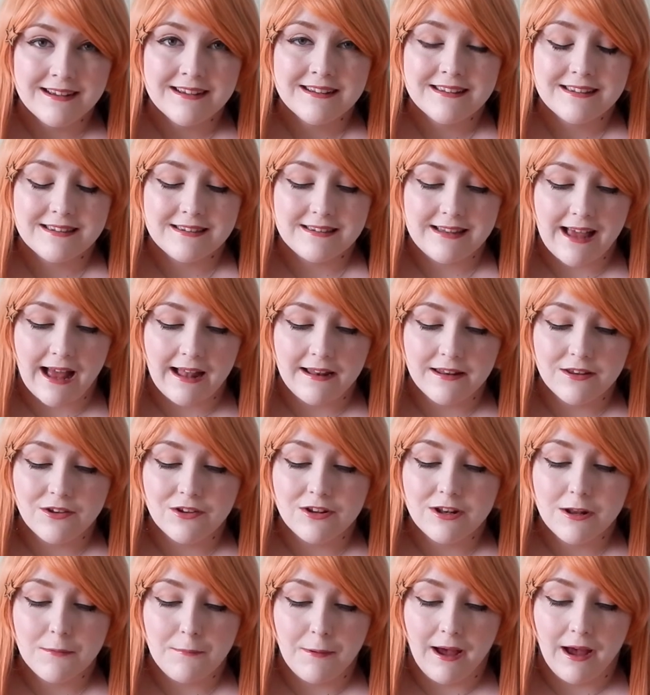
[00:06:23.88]
Standing
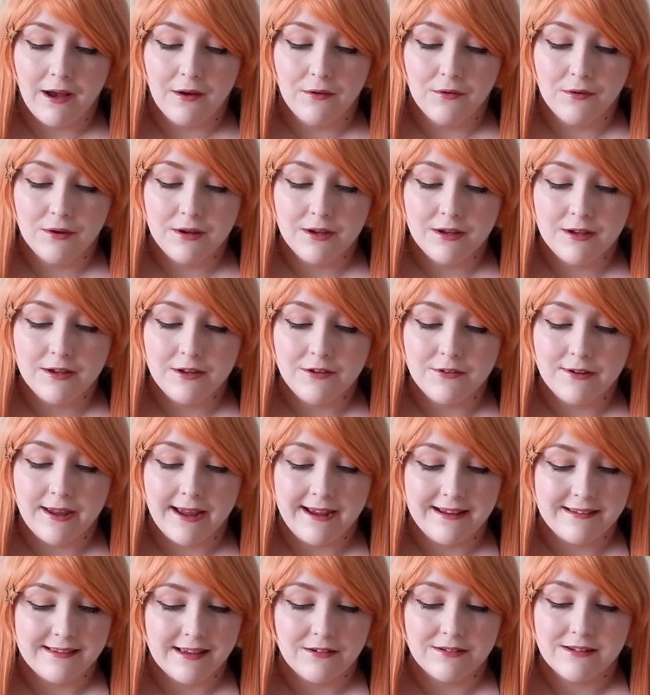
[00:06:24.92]
on the bow, you
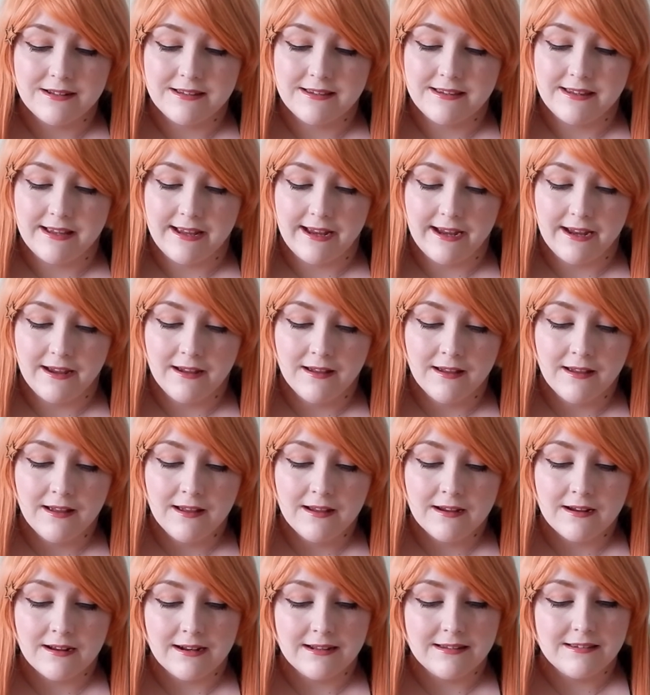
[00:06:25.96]
gaze out to sea,
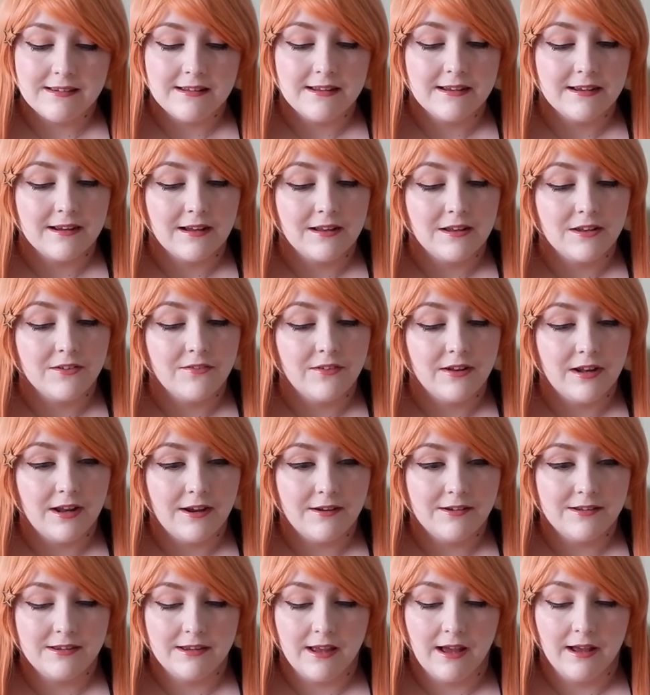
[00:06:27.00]
glistening under the
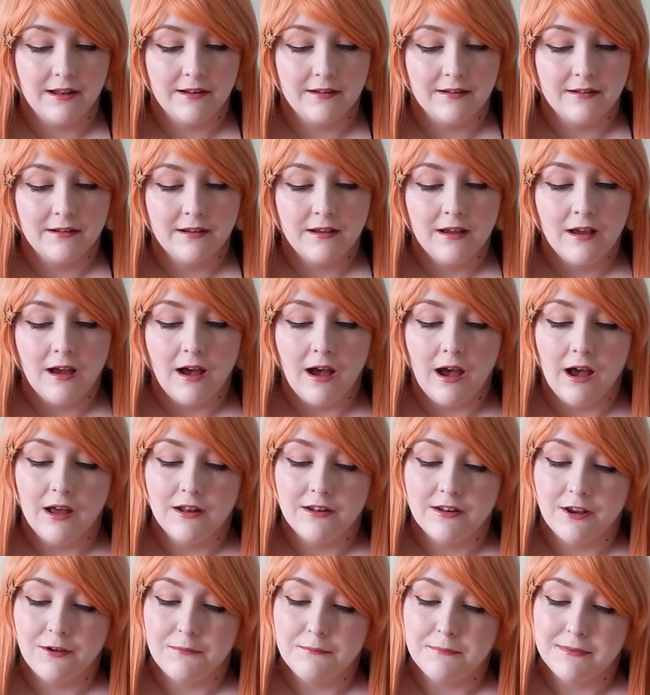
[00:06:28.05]
low sun.
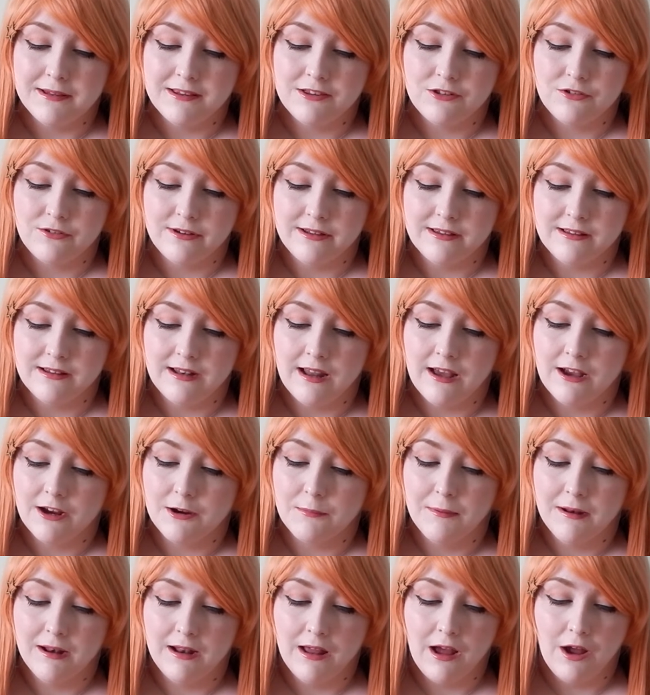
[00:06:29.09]
Unknown mysteries lurk
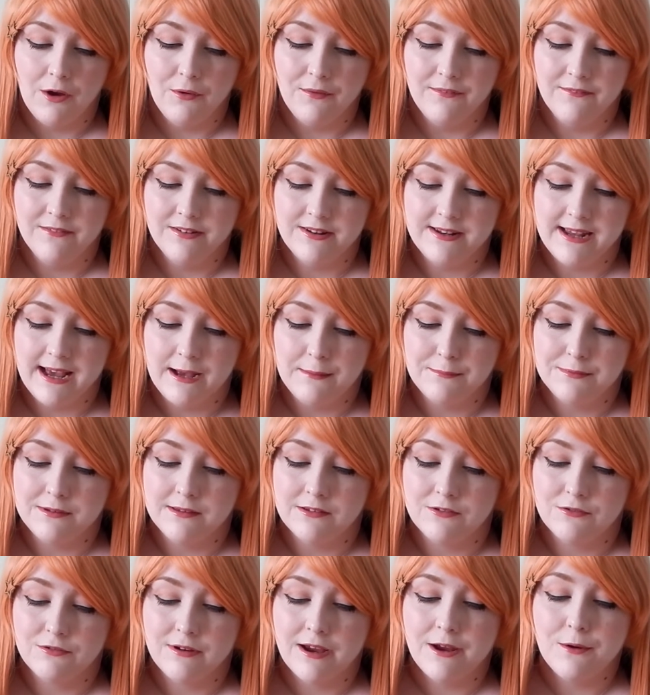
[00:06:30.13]
below in the depths
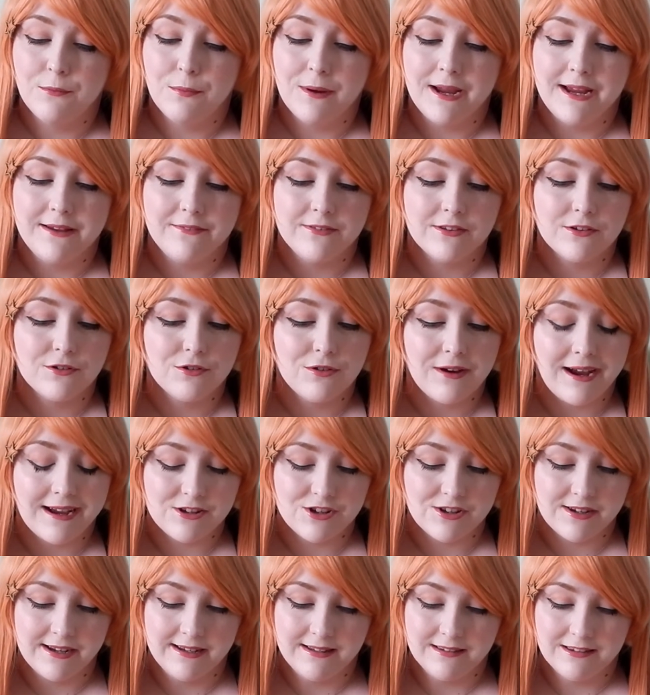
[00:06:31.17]
as great waves
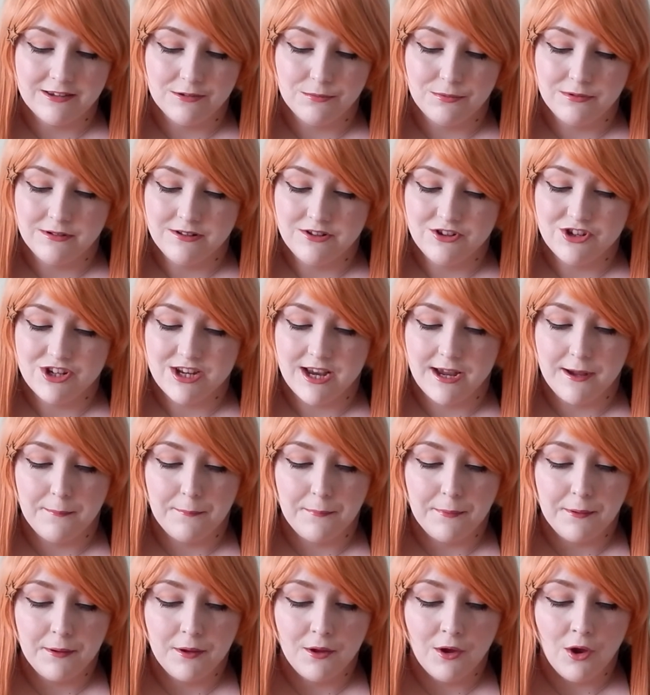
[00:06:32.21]
crash against the wooden ship.
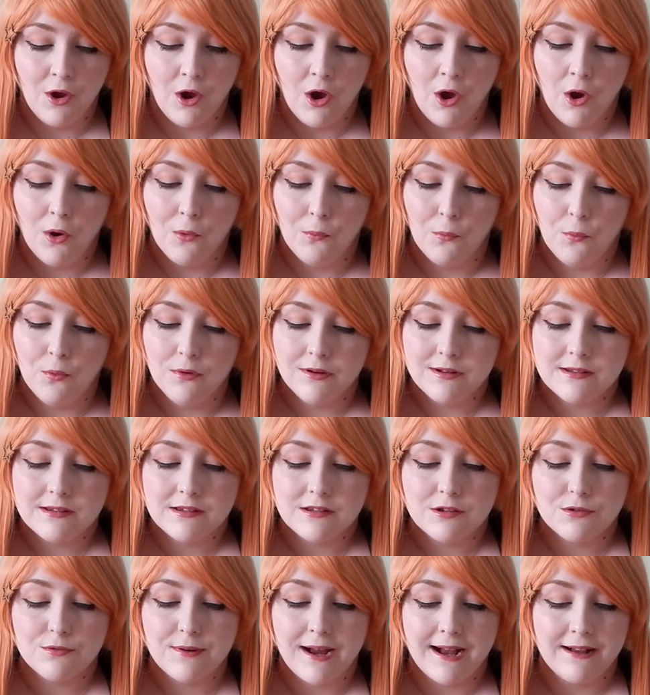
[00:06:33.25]
Water
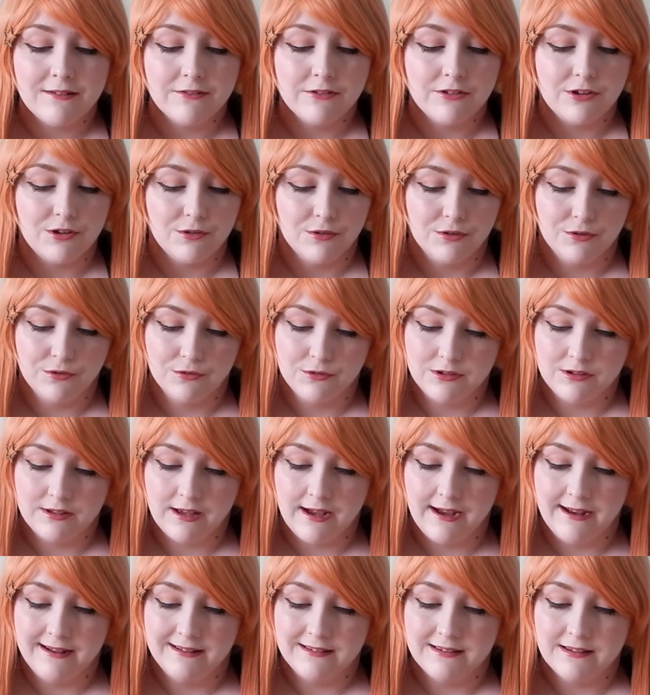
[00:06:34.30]
surrounds you on all
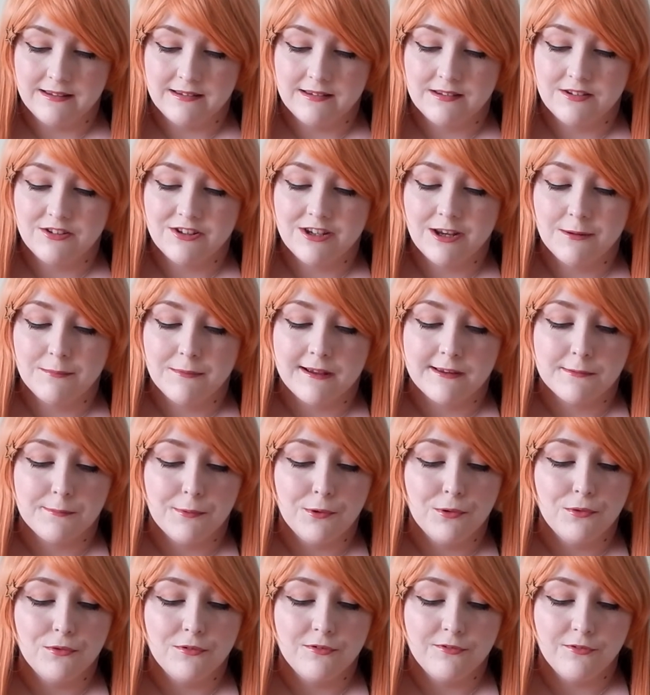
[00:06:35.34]
sides as the ship gets
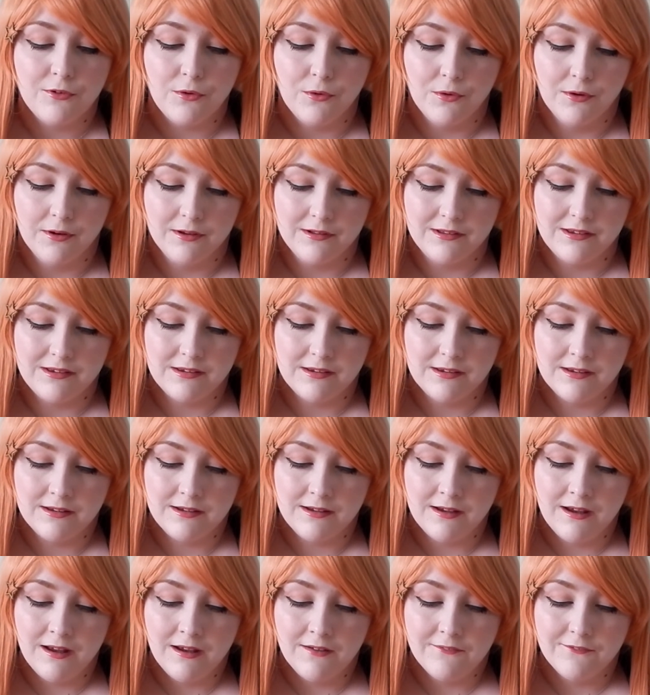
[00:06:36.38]
pulled forwards,
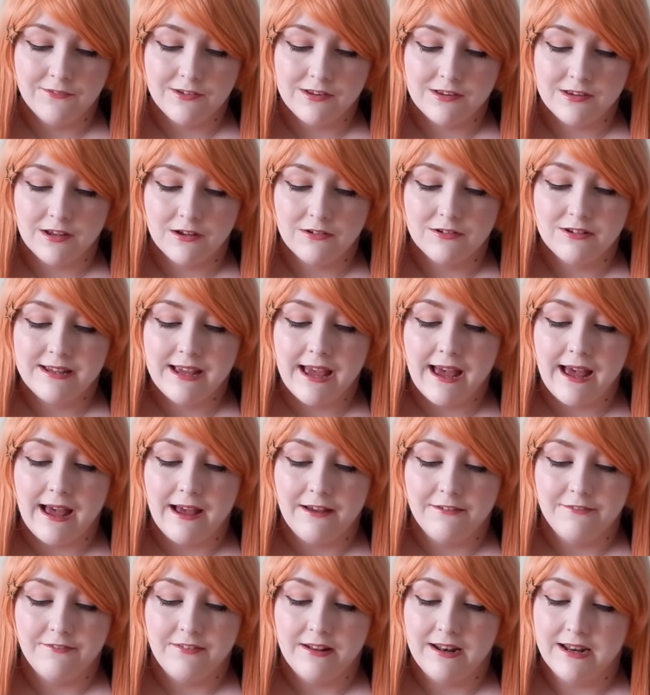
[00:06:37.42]
the salty
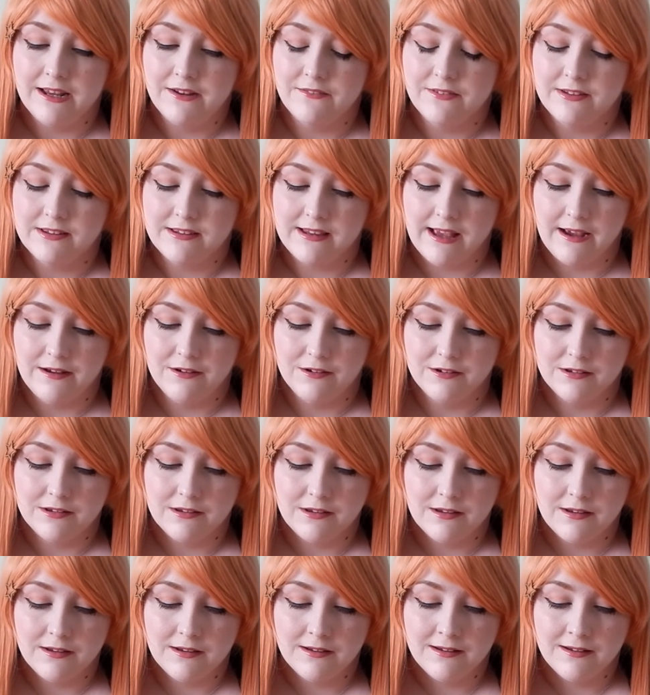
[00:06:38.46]
air filling the sails.